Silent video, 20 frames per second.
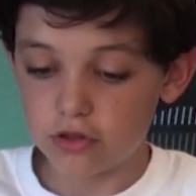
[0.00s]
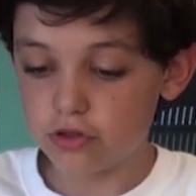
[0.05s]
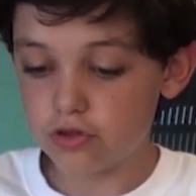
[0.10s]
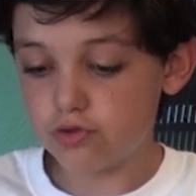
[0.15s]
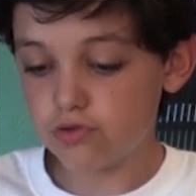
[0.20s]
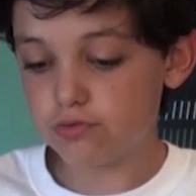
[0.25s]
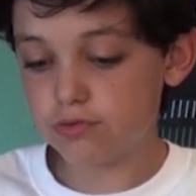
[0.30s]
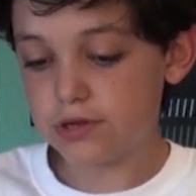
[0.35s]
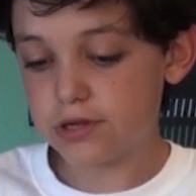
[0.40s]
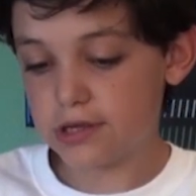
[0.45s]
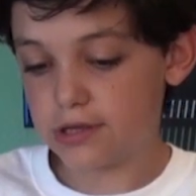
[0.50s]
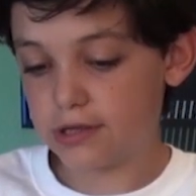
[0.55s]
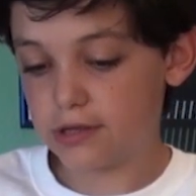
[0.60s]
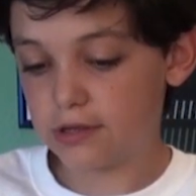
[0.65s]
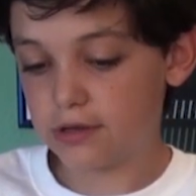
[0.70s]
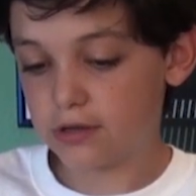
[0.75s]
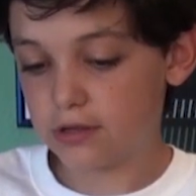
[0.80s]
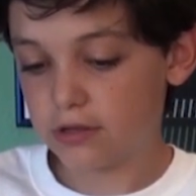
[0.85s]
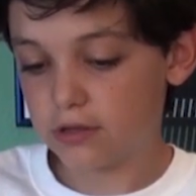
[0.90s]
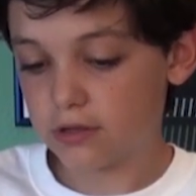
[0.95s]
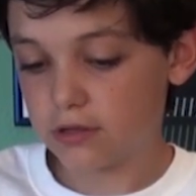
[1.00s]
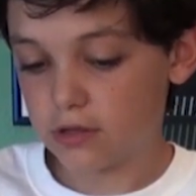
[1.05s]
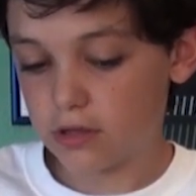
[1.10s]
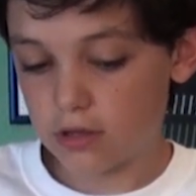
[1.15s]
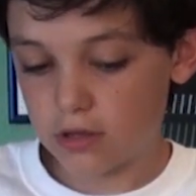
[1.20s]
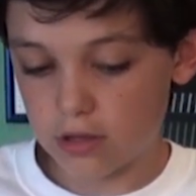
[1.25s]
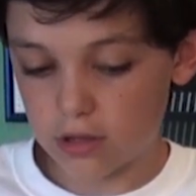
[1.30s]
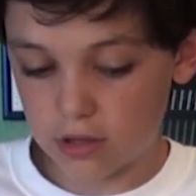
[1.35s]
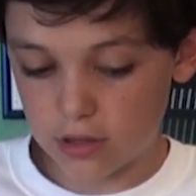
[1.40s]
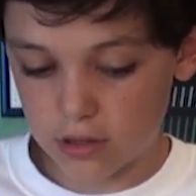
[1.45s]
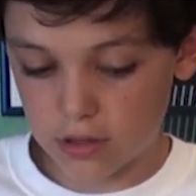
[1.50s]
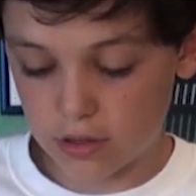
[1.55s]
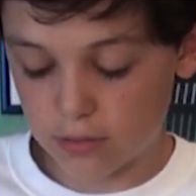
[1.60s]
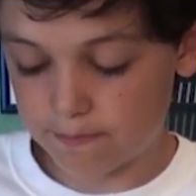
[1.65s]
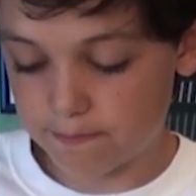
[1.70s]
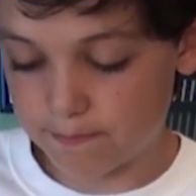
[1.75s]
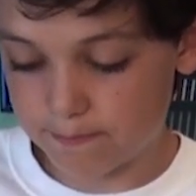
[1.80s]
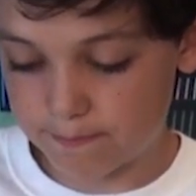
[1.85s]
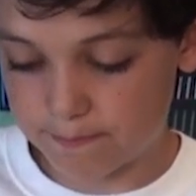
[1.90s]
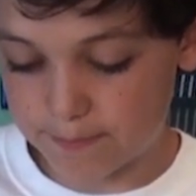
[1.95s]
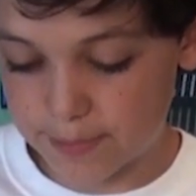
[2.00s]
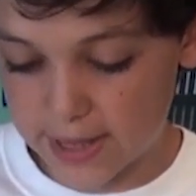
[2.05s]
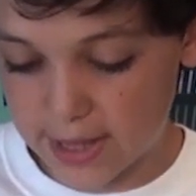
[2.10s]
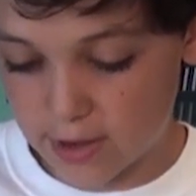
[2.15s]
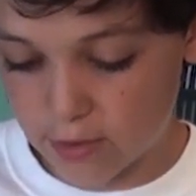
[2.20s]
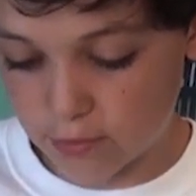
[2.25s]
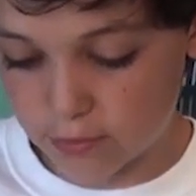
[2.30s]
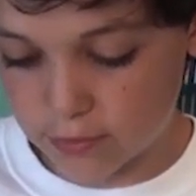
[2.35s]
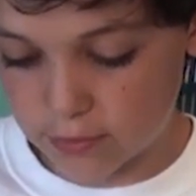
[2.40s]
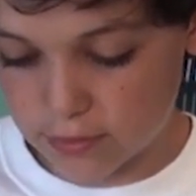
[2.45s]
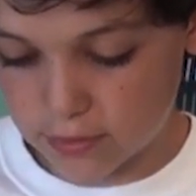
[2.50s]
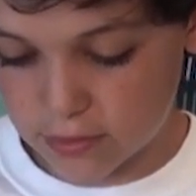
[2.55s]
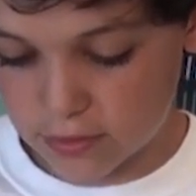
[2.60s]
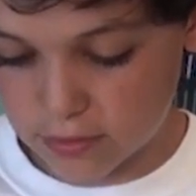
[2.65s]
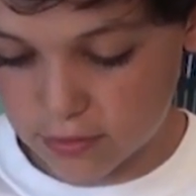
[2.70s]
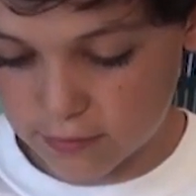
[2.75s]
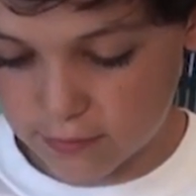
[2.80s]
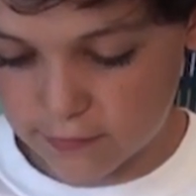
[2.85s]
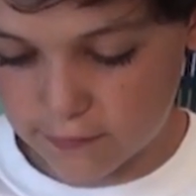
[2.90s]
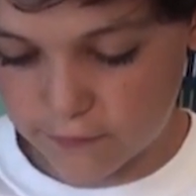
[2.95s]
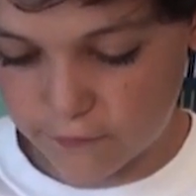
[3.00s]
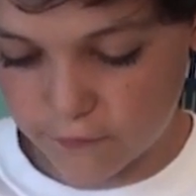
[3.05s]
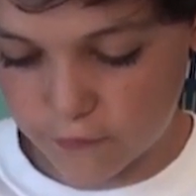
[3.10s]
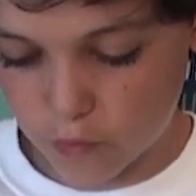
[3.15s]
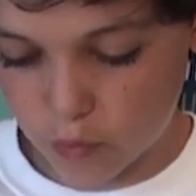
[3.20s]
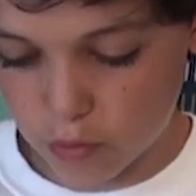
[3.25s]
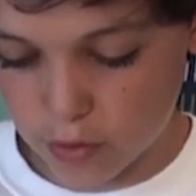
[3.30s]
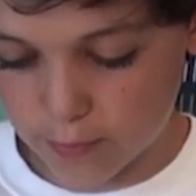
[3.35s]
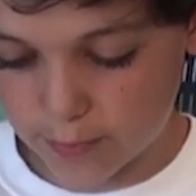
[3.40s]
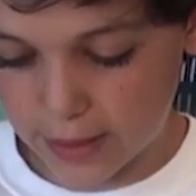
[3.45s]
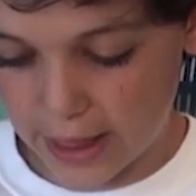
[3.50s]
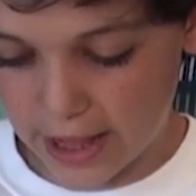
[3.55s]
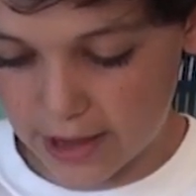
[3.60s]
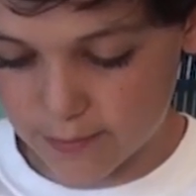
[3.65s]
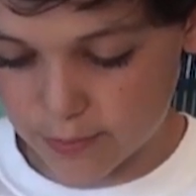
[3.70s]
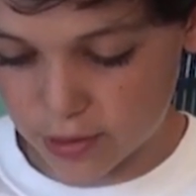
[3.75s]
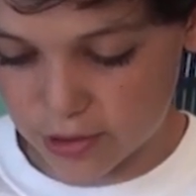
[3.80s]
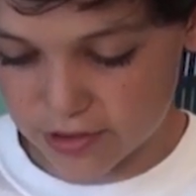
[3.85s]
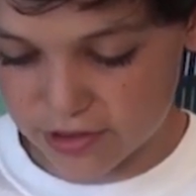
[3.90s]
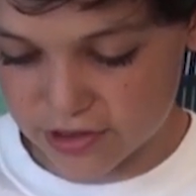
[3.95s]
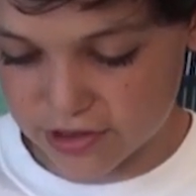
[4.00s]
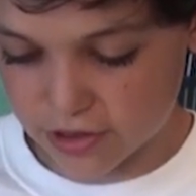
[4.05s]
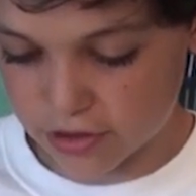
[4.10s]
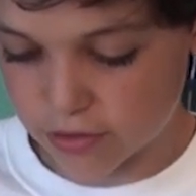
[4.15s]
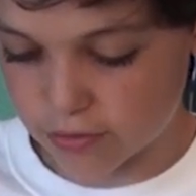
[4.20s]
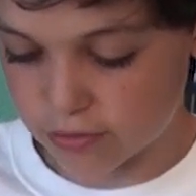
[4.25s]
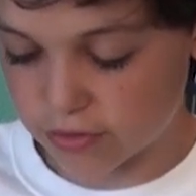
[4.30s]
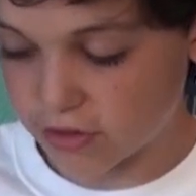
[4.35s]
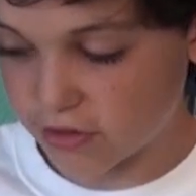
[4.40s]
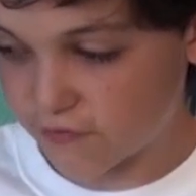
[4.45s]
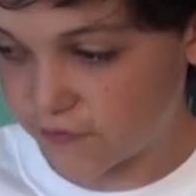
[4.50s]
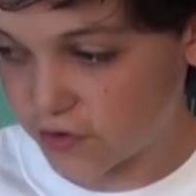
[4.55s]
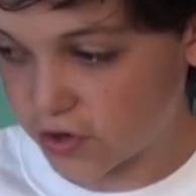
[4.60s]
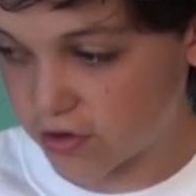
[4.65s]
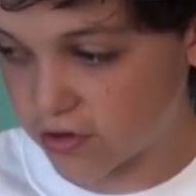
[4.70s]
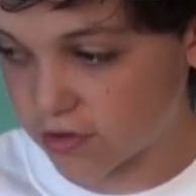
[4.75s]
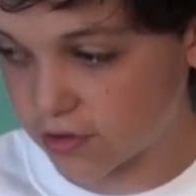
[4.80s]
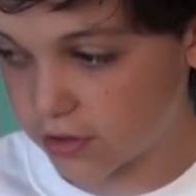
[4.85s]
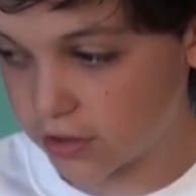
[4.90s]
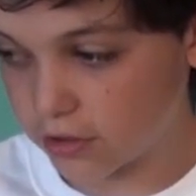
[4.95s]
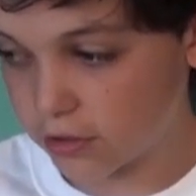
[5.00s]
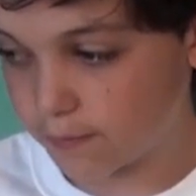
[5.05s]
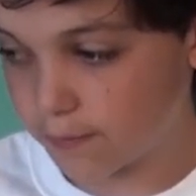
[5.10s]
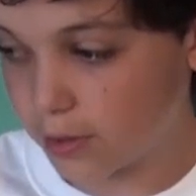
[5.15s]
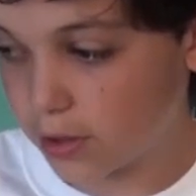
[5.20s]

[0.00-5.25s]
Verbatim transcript: You need about four black parts to do this first little